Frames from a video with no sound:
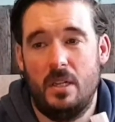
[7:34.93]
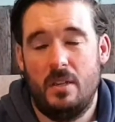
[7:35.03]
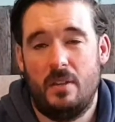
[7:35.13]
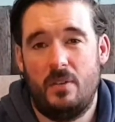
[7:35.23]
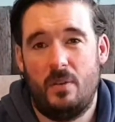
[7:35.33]

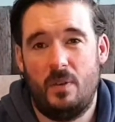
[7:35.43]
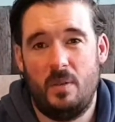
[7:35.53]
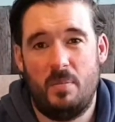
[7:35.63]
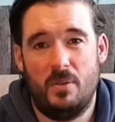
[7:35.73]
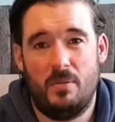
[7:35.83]
They're not really
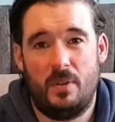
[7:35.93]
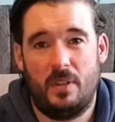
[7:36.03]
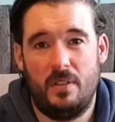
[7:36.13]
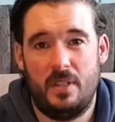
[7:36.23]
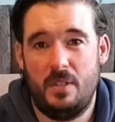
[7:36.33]
built for
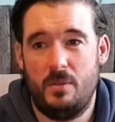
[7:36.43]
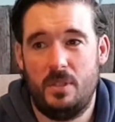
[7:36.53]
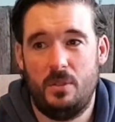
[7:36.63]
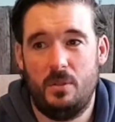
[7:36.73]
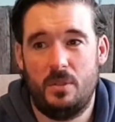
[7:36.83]
continuous
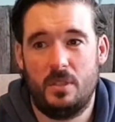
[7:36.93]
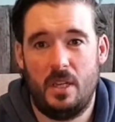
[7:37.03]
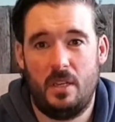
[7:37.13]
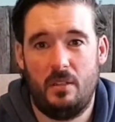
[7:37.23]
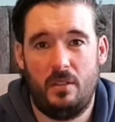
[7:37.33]
use,
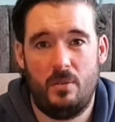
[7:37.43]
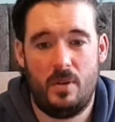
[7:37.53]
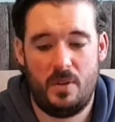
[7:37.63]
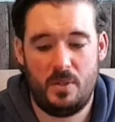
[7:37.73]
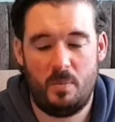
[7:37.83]
and you know,
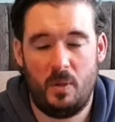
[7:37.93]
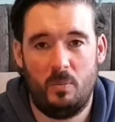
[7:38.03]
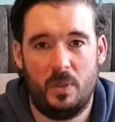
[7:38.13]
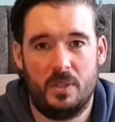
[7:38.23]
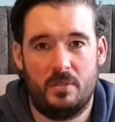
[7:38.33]
£100
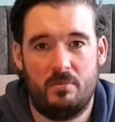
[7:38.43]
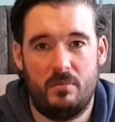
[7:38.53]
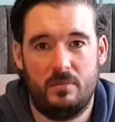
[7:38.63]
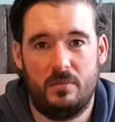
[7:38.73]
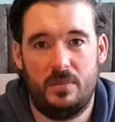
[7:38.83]
plus
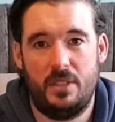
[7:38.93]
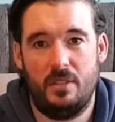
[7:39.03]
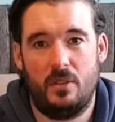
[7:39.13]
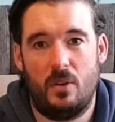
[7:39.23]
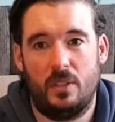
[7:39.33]
decent
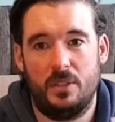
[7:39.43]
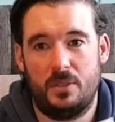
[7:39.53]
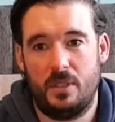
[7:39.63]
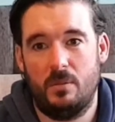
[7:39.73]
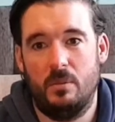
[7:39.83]
cordless
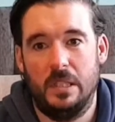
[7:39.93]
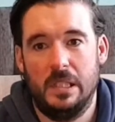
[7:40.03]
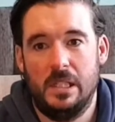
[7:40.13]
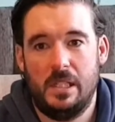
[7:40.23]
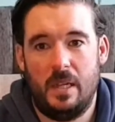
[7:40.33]
drill,
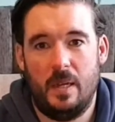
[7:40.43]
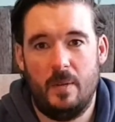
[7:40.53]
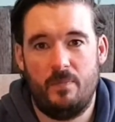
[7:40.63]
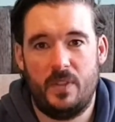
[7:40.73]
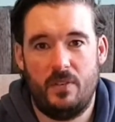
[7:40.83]

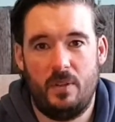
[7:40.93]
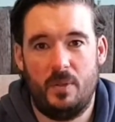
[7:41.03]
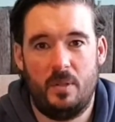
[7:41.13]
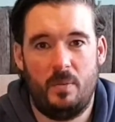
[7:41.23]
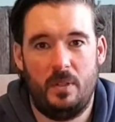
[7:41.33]
didn't really
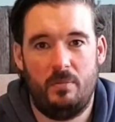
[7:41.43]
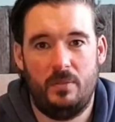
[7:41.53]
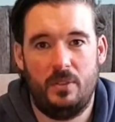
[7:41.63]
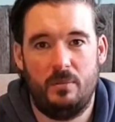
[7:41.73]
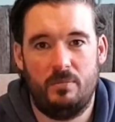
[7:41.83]
want to be,
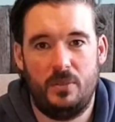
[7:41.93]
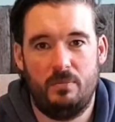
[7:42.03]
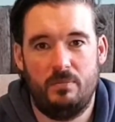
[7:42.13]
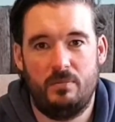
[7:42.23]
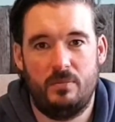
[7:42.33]
you know,
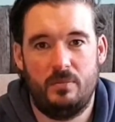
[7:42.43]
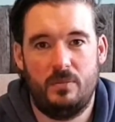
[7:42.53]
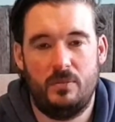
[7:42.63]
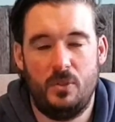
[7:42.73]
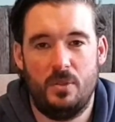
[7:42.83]

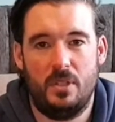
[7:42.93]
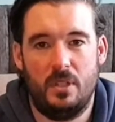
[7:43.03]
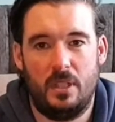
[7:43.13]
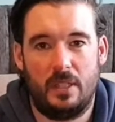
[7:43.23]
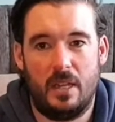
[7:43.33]
using it
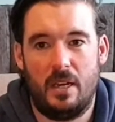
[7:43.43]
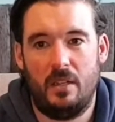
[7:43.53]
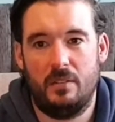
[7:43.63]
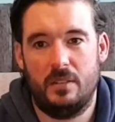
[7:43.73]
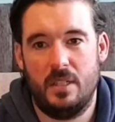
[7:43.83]
like
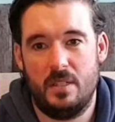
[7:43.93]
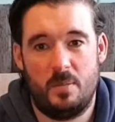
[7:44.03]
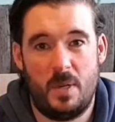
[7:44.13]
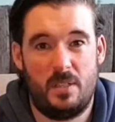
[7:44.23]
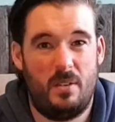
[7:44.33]
that, and
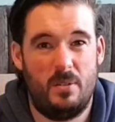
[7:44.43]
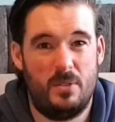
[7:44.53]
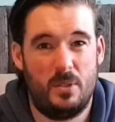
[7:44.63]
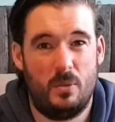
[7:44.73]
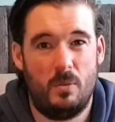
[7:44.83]
especially around
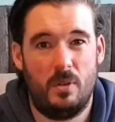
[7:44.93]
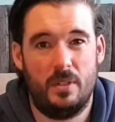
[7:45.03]
salt water.